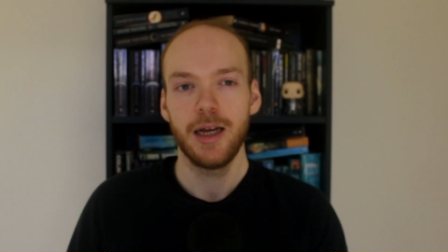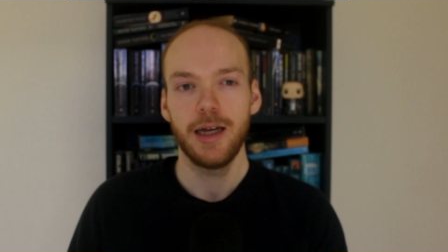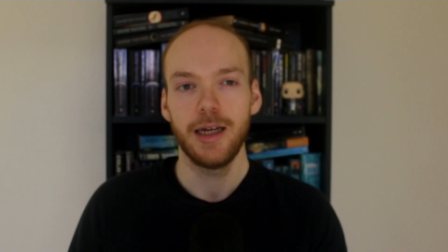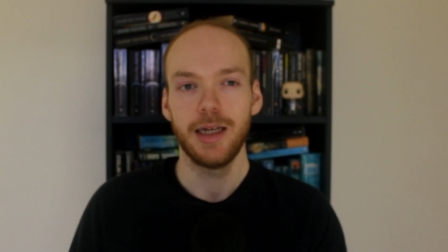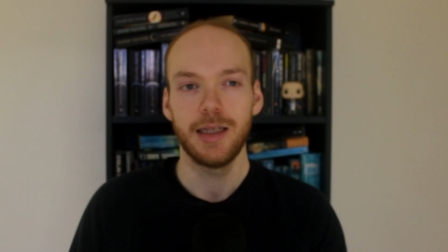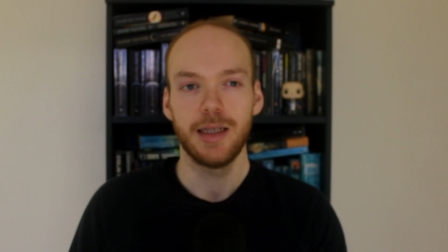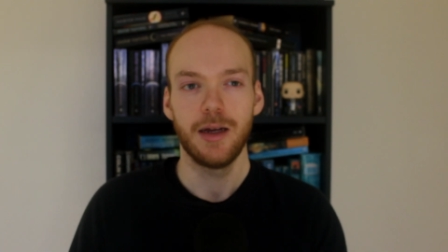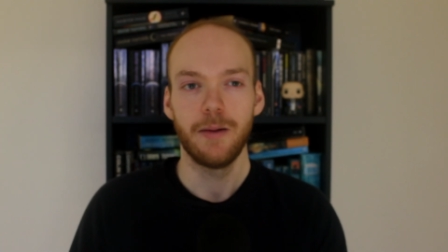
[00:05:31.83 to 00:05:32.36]

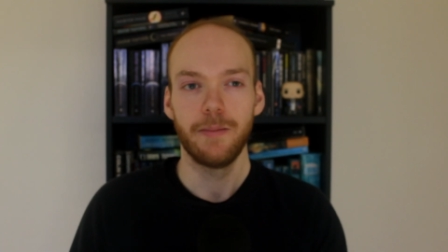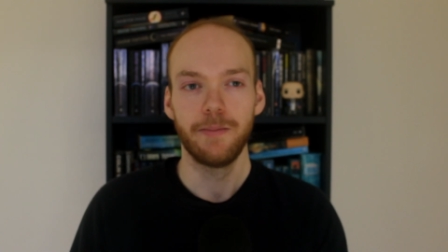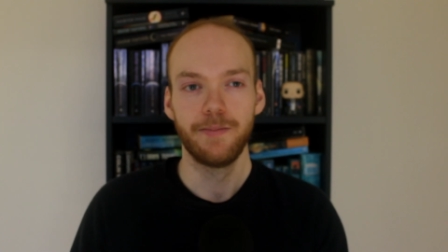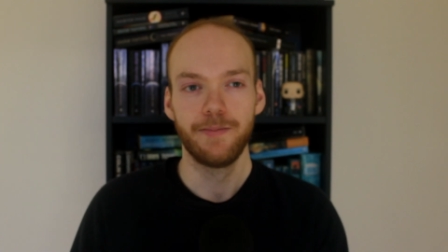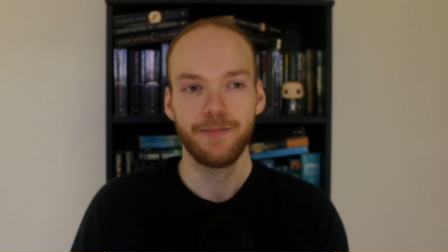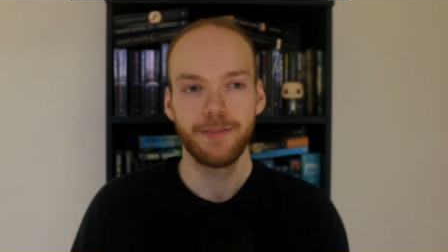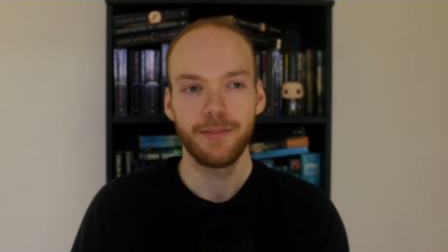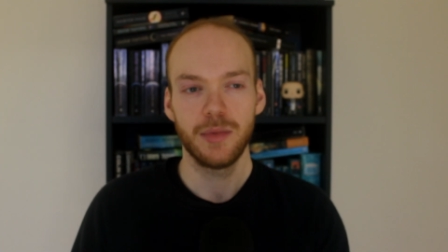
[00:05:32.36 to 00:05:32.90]

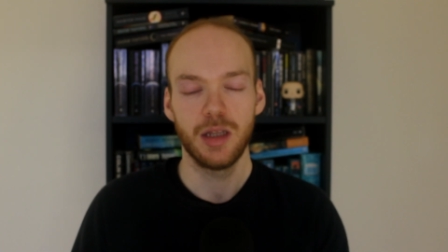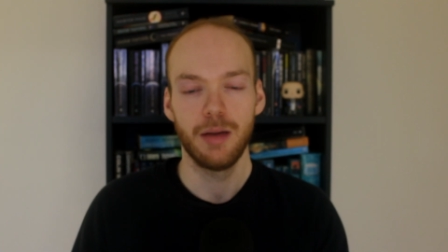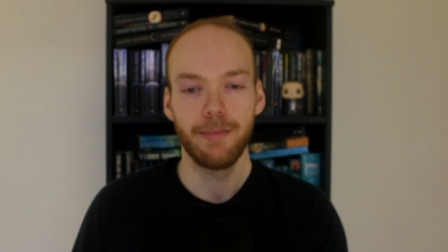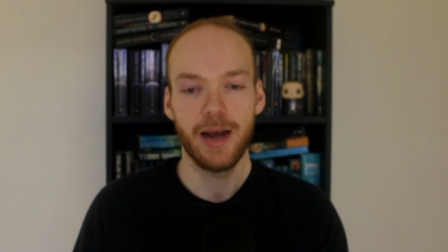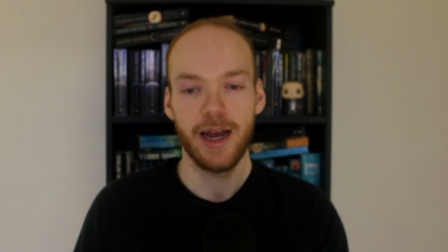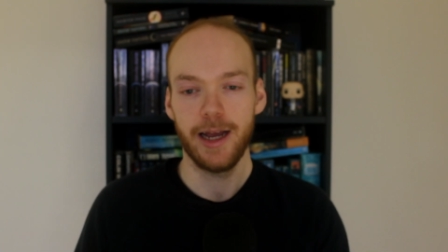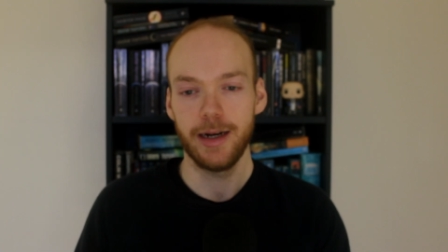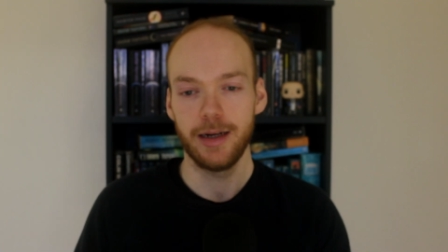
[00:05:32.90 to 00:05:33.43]
the
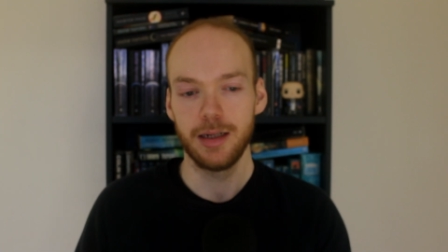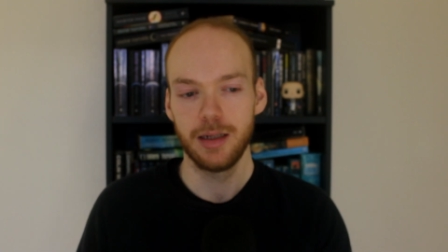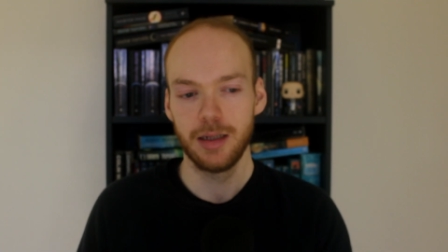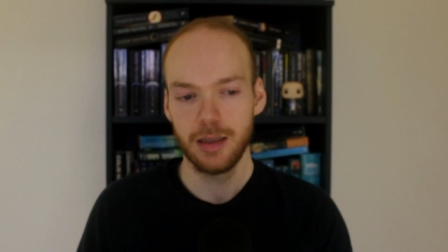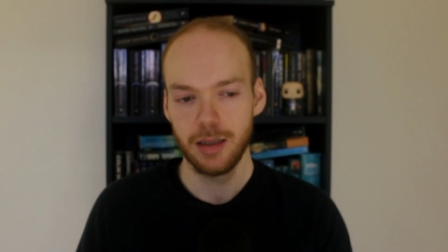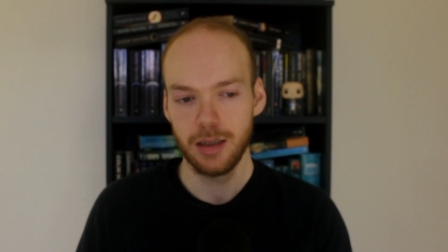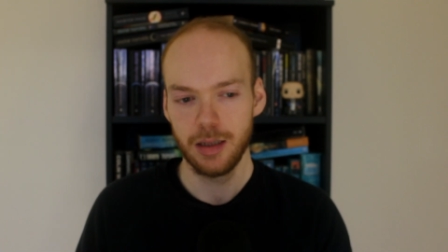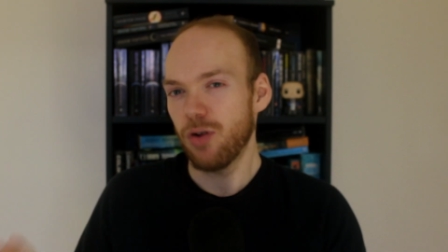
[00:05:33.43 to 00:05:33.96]
mad
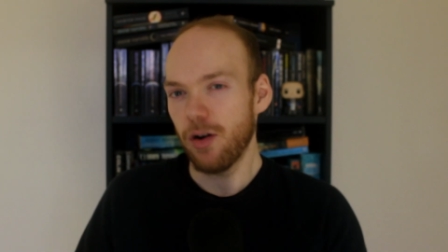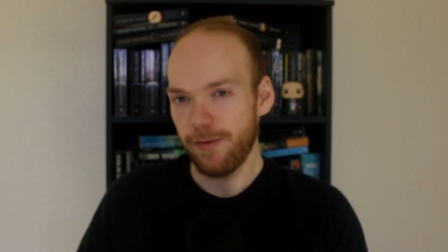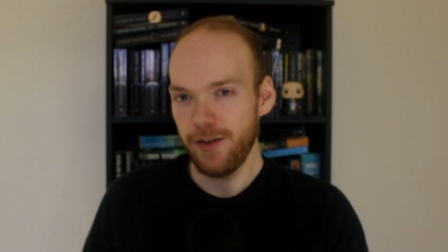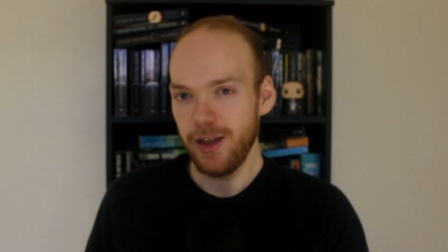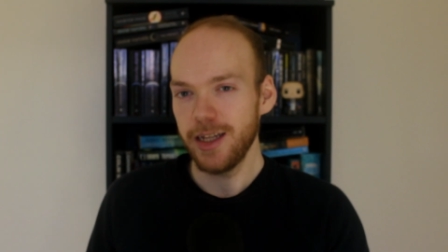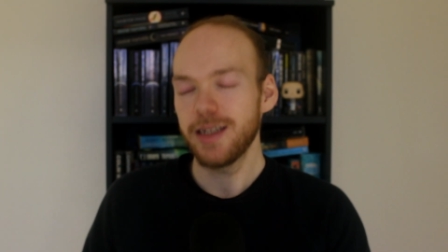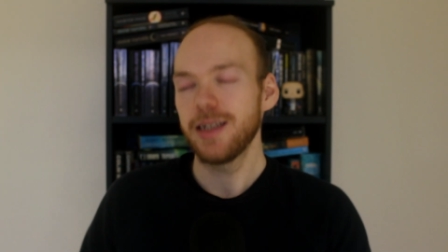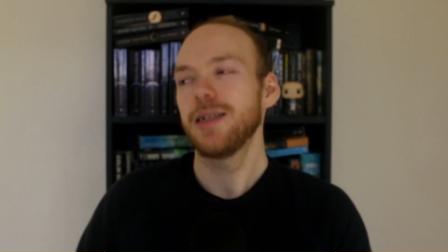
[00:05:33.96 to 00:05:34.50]

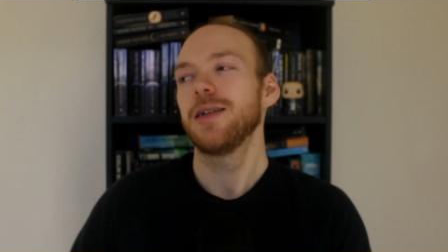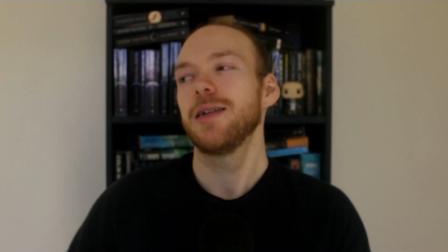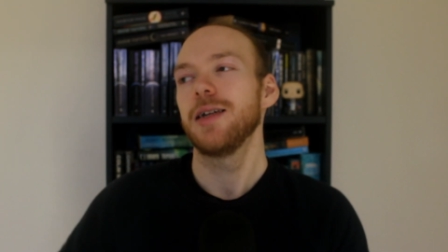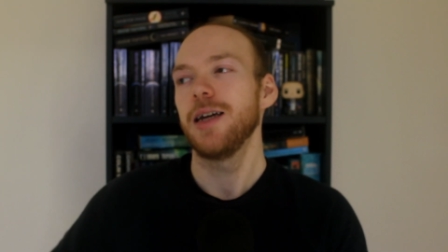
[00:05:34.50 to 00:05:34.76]
prophet.